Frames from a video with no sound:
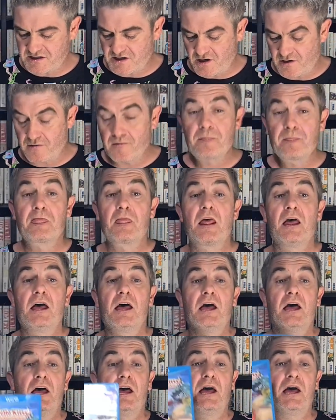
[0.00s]
So
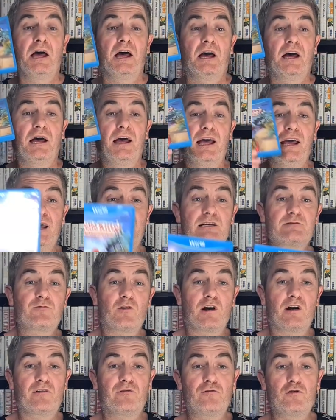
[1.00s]
here's
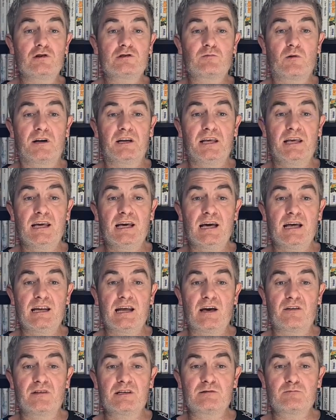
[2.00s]
my first one here.
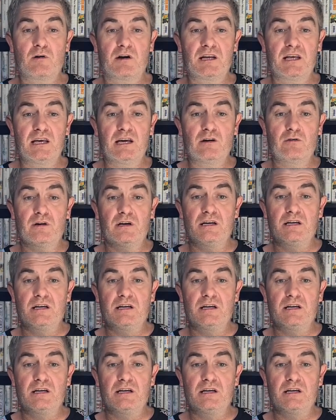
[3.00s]
Now this one here